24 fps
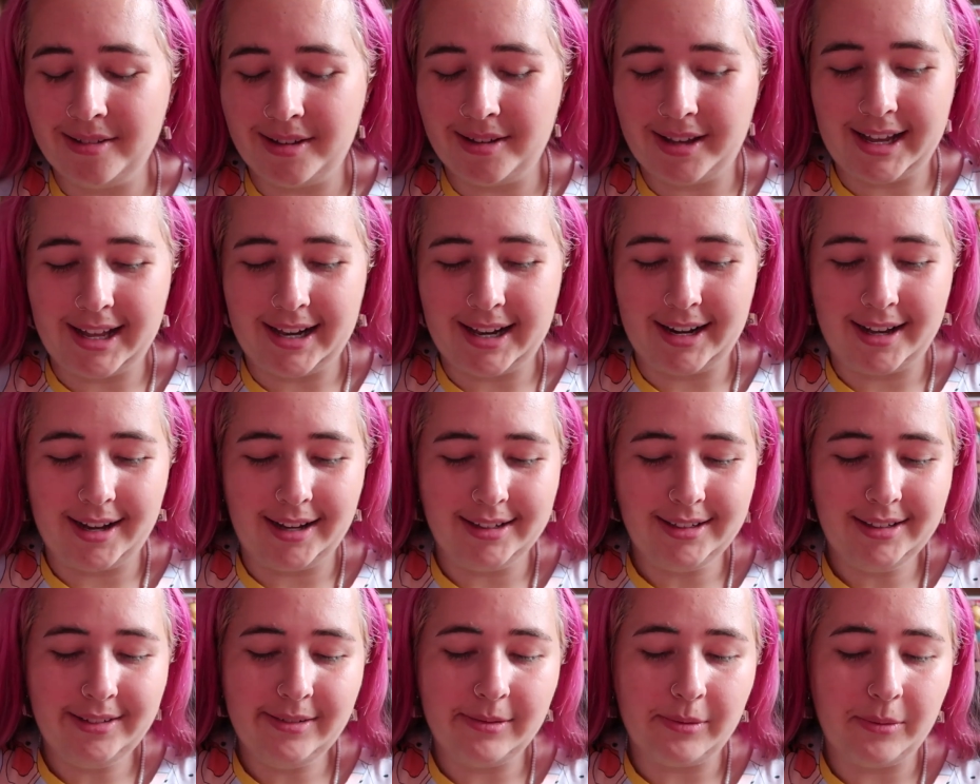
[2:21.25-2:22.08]
And I
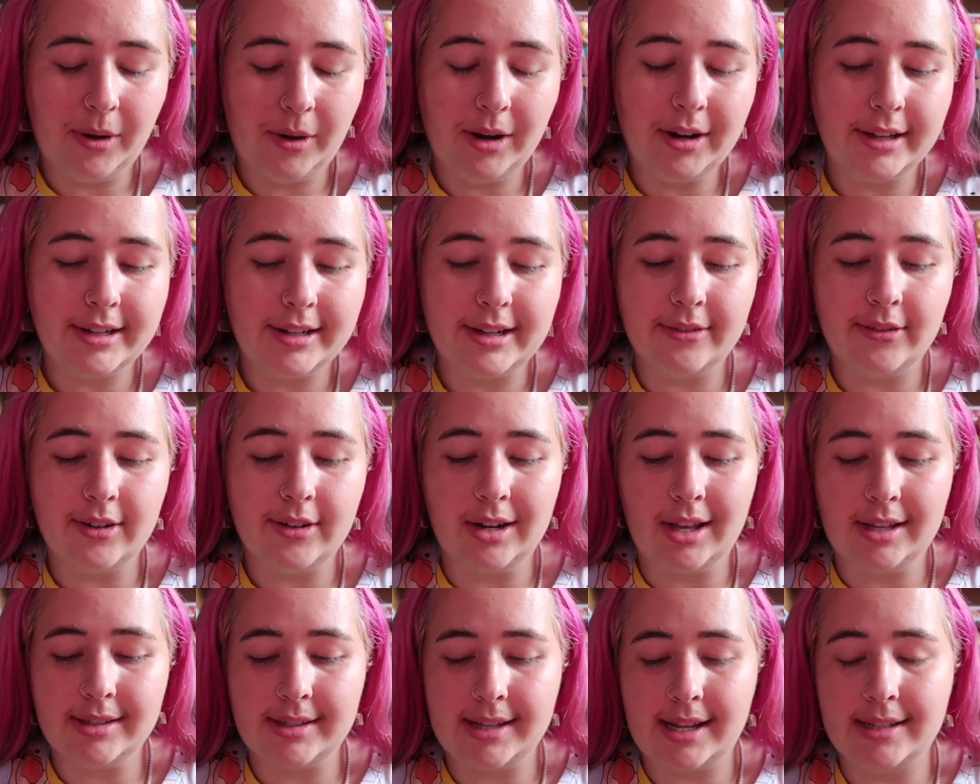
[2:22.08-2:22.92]
didn't
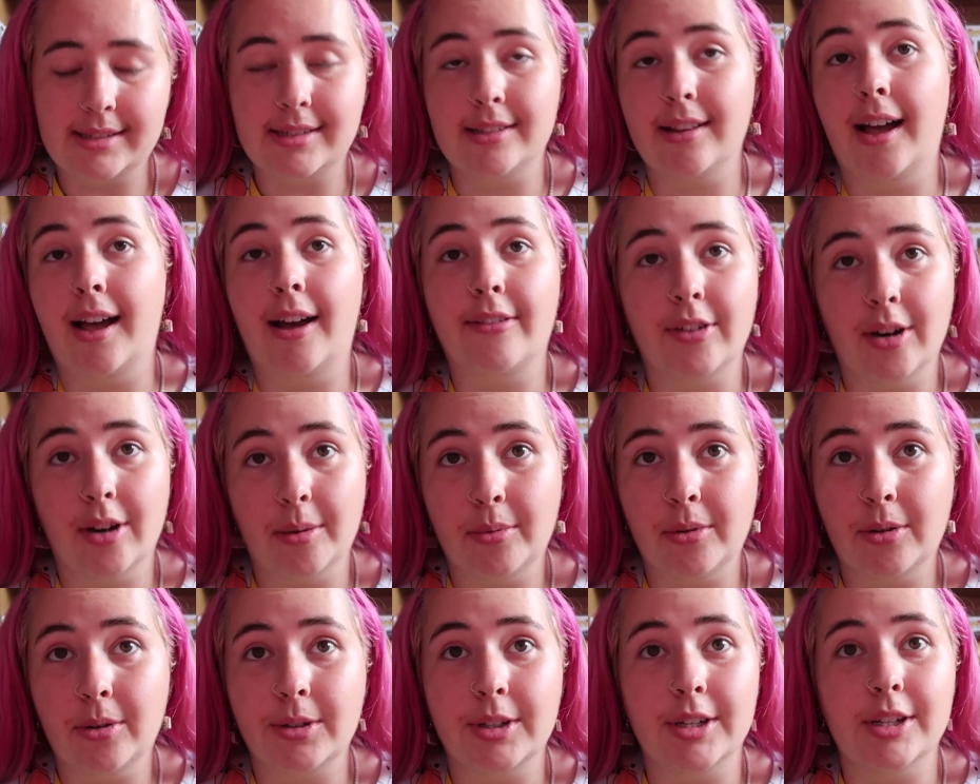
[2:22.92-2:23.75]
realise that till after I
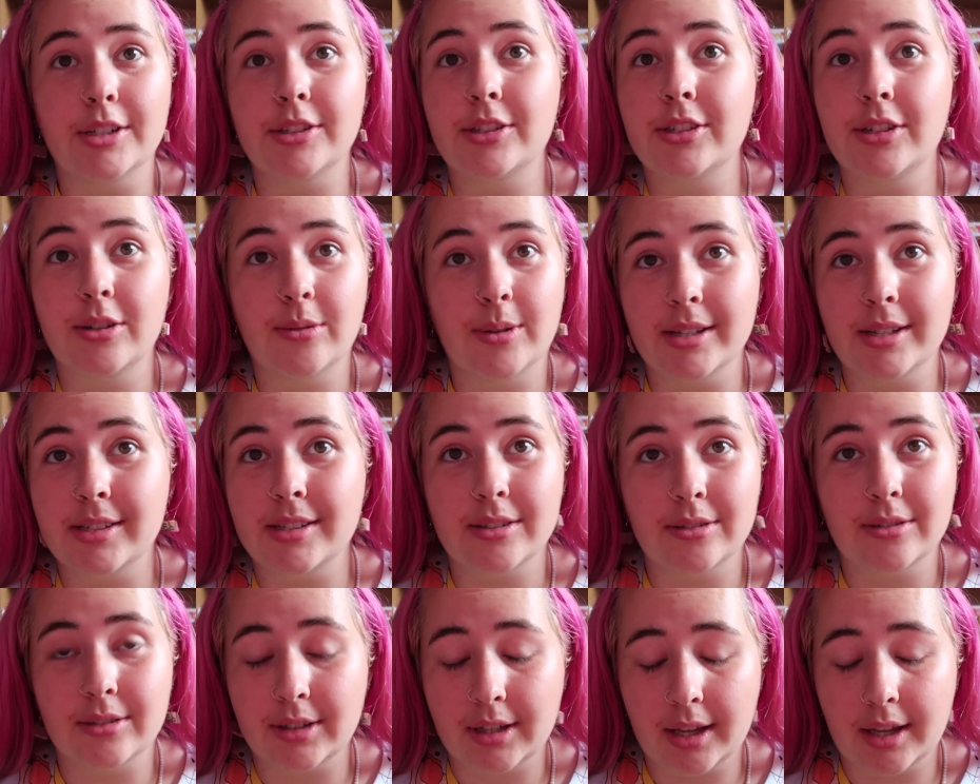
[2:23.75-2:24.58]
bought it, and 2, I
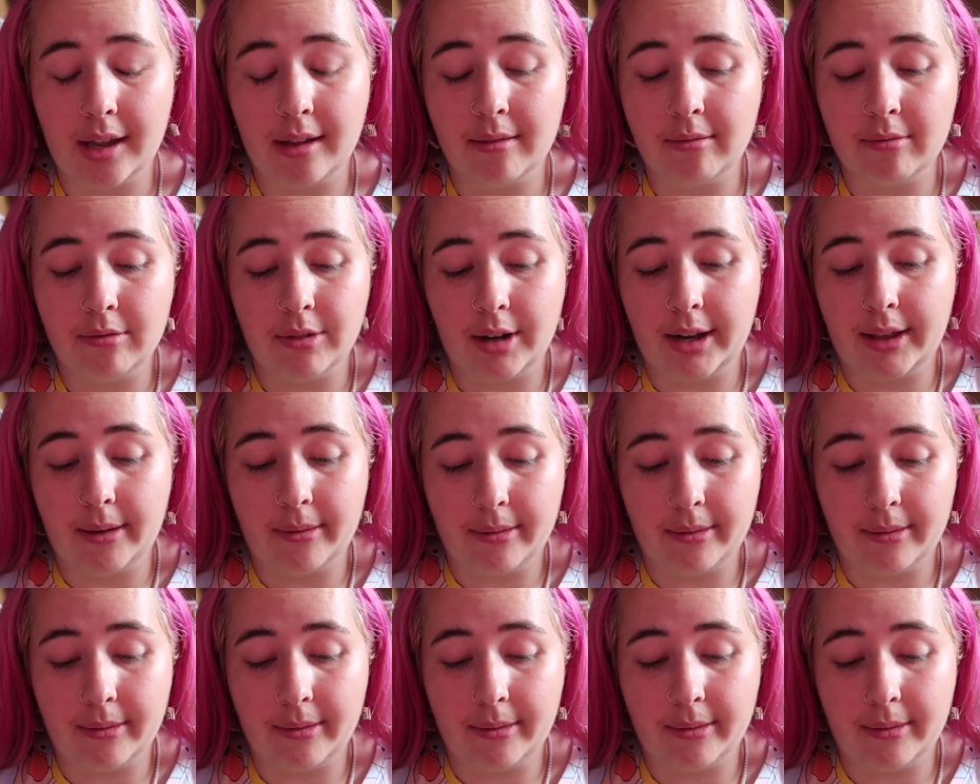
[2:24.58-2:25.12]
still didn't really